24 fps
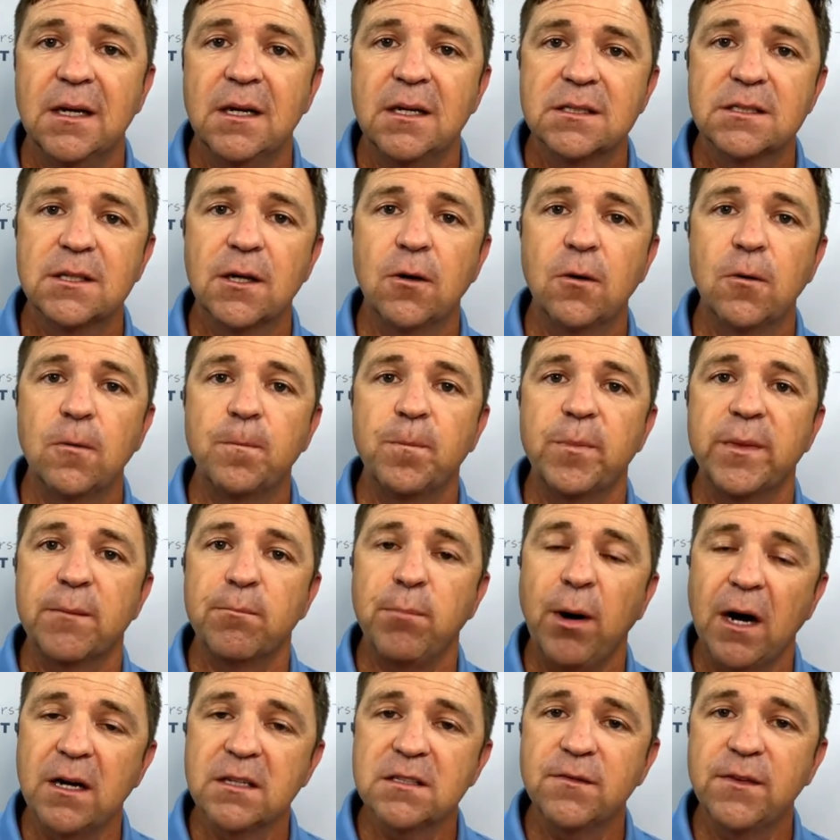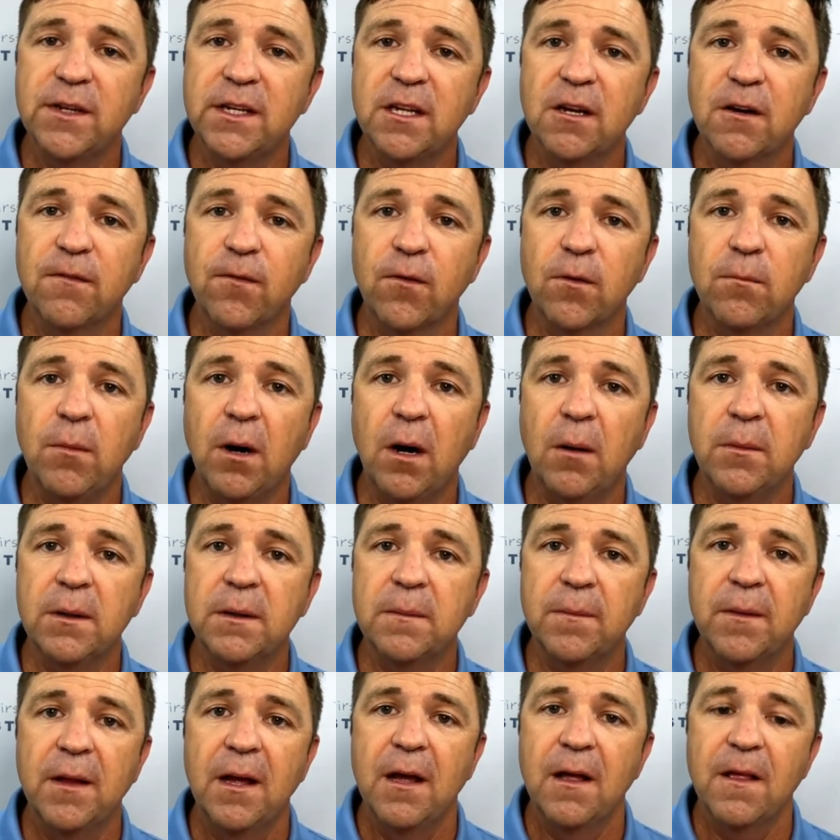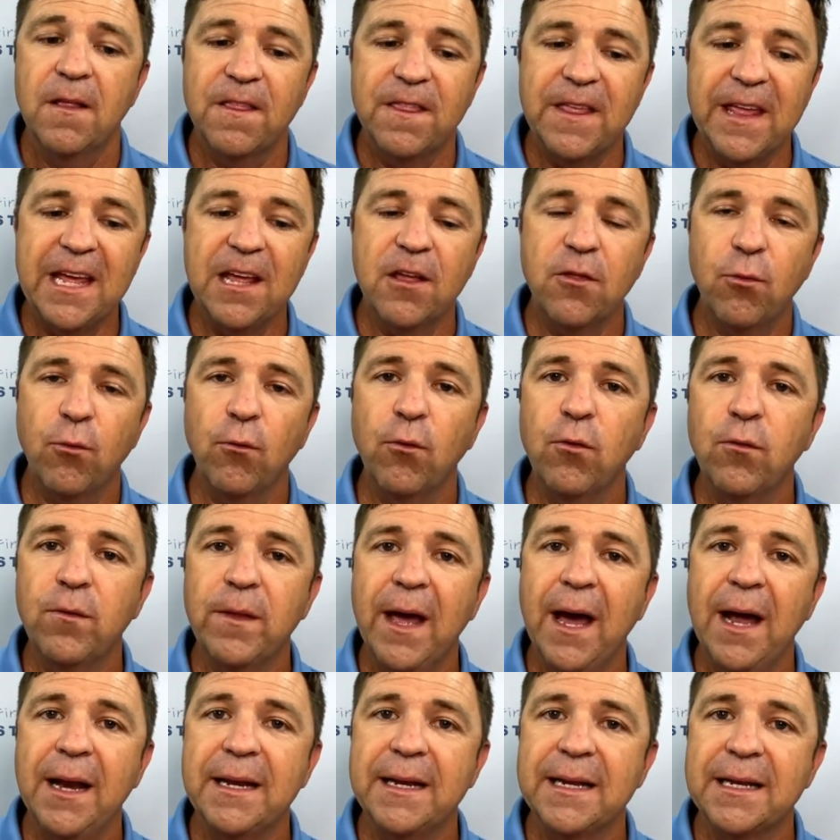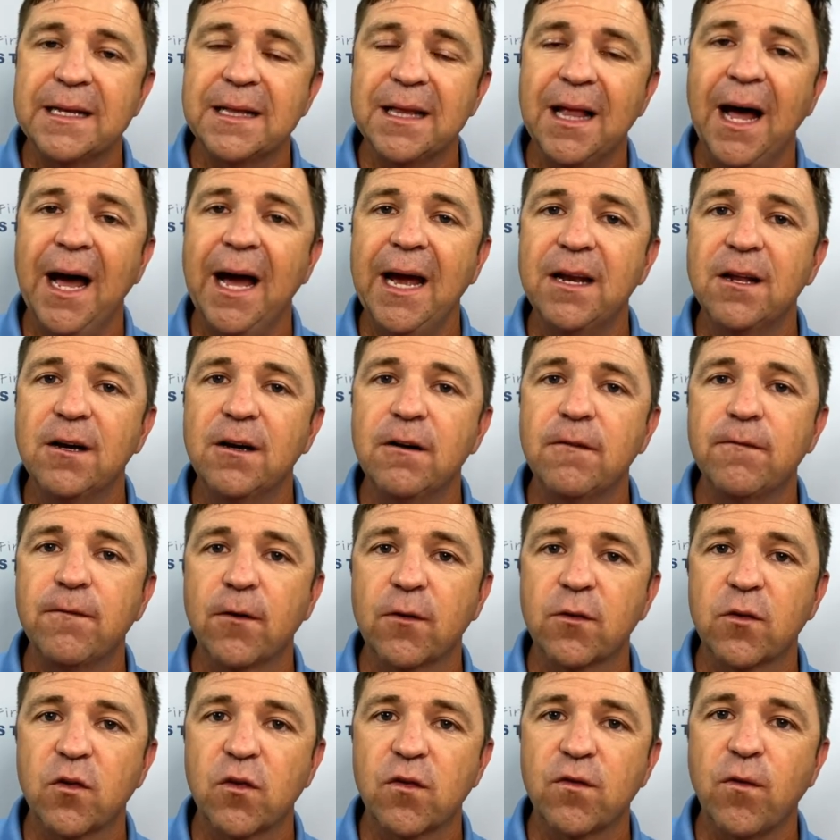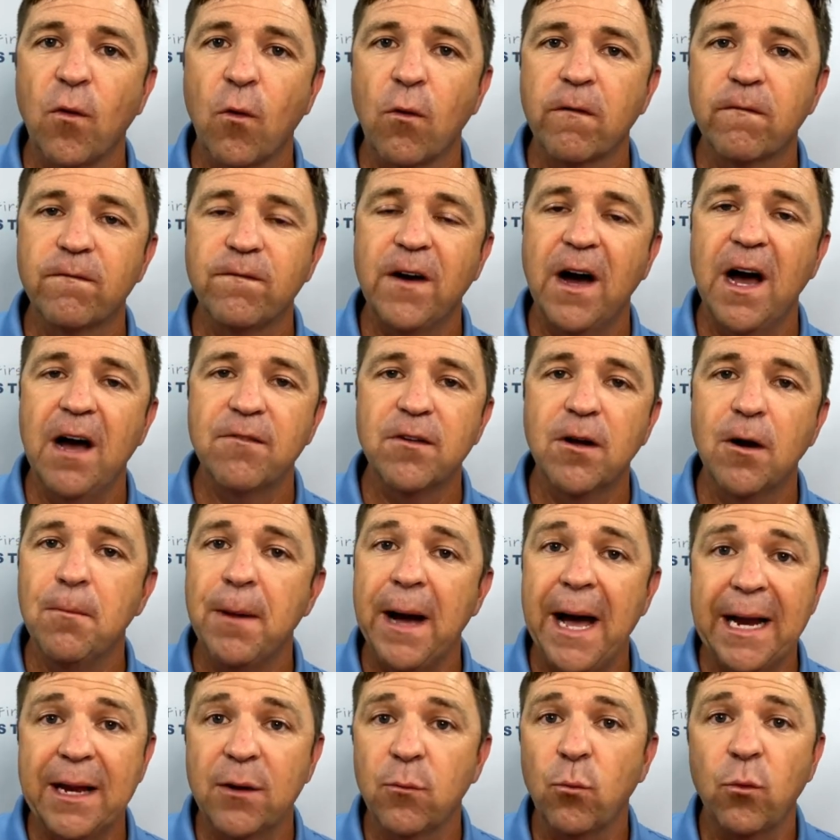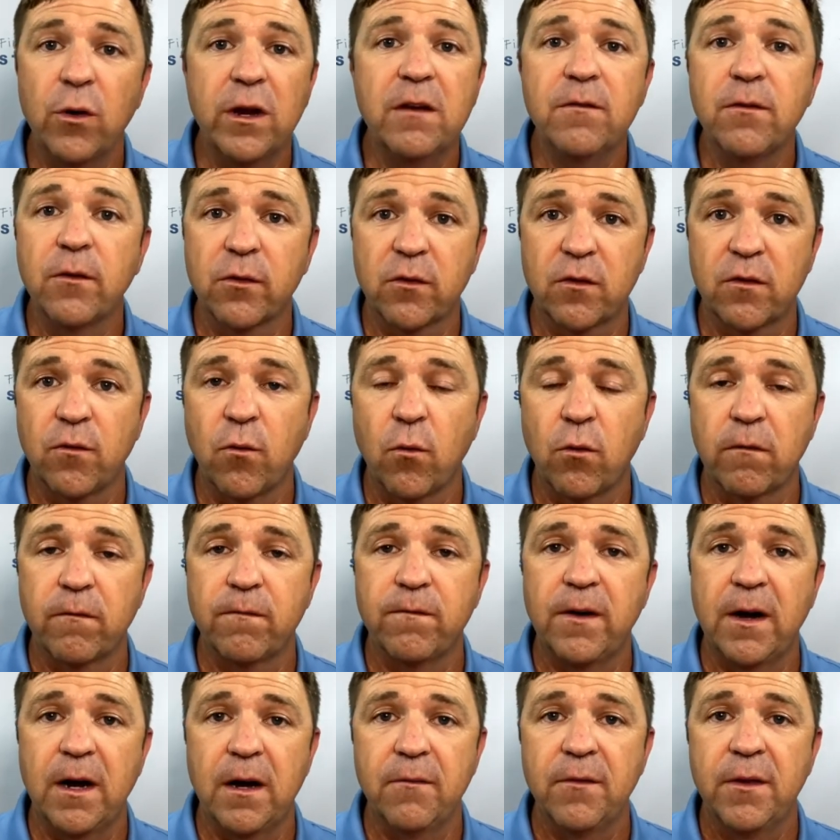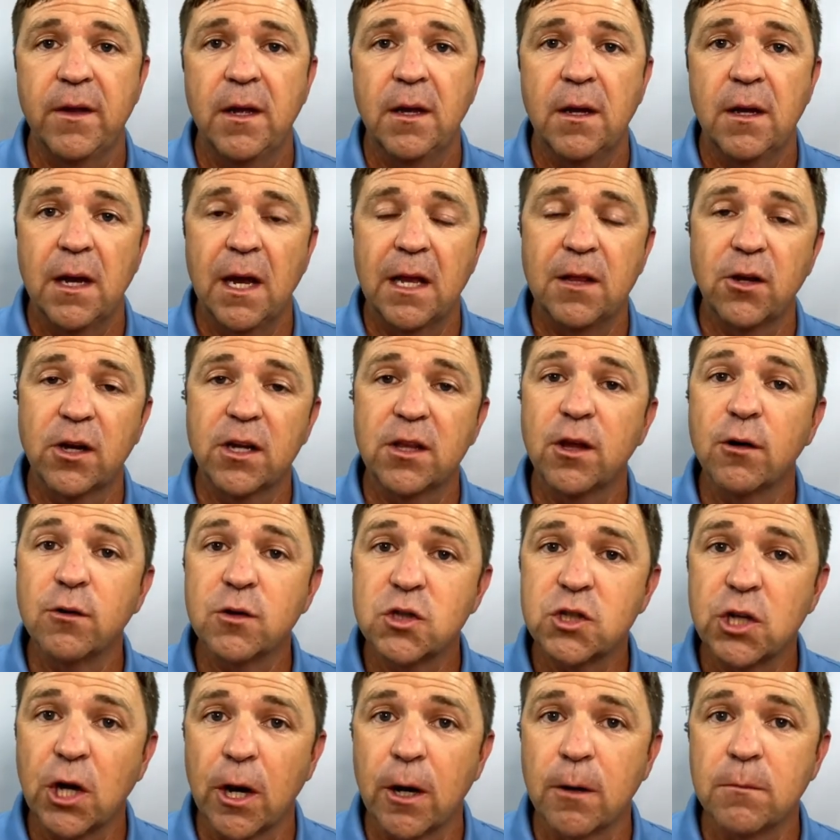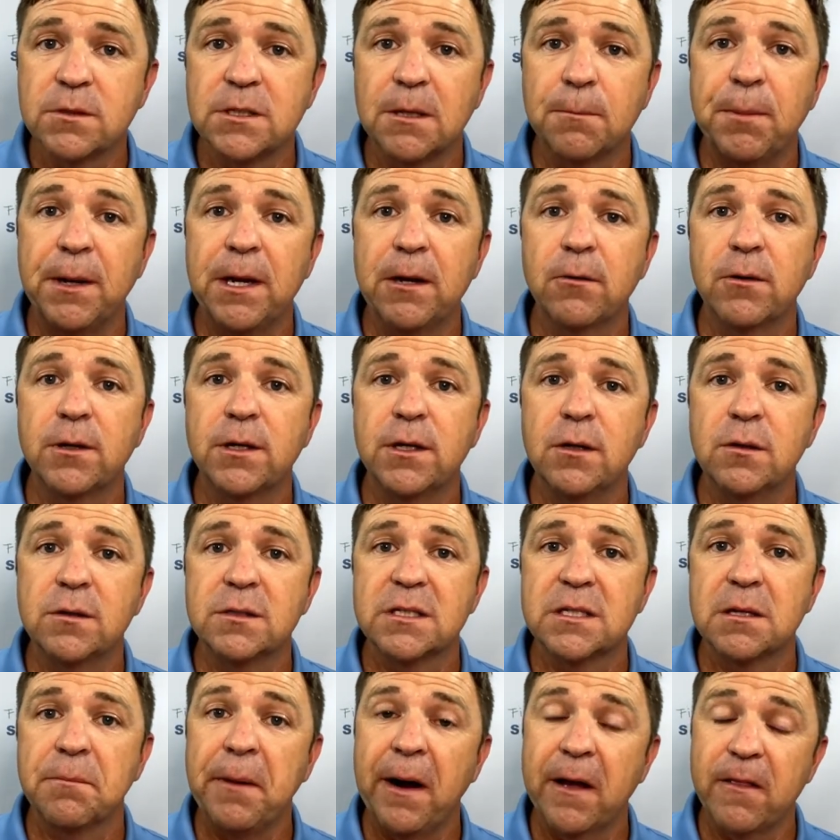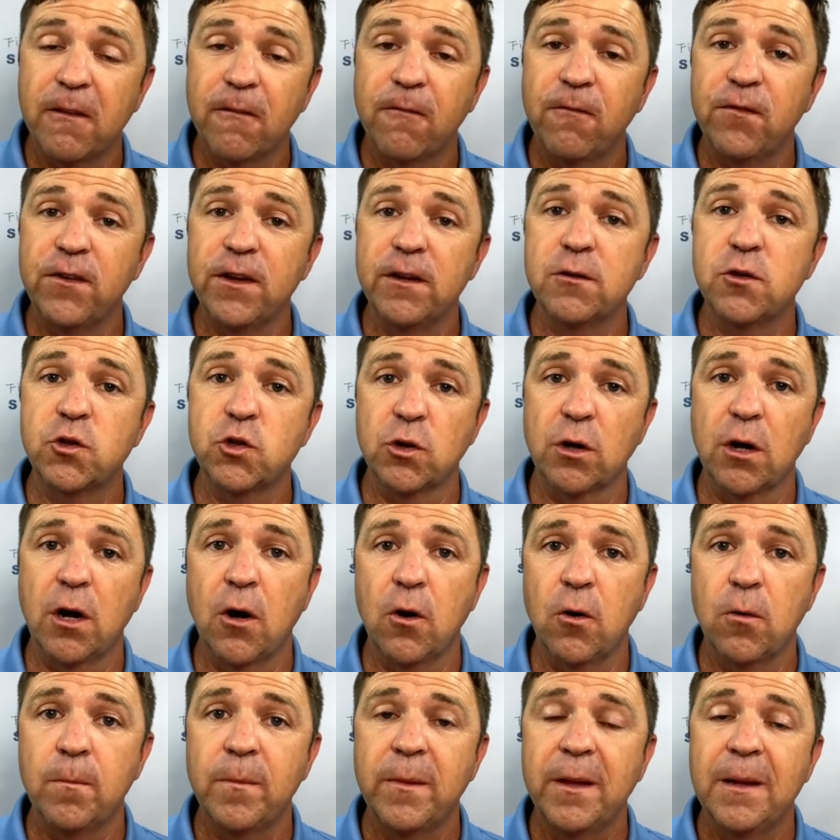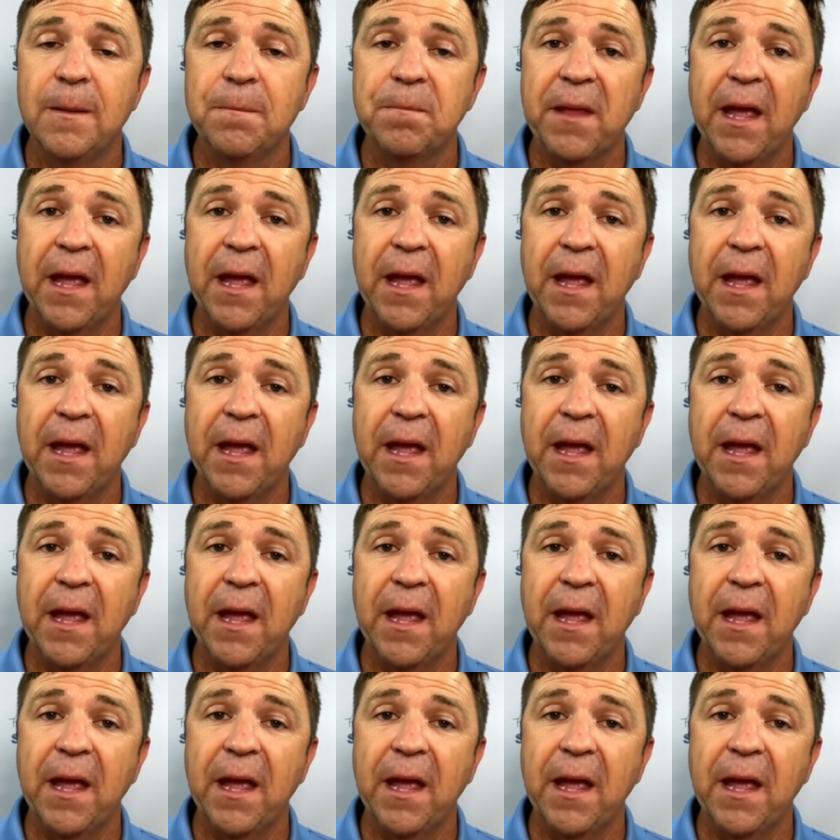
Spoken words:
So pause the video for a moment. Think through that in light of verses 4 and 5. Go back and read verses 4 and 5 and look at those terms that Peter uses about the future hope.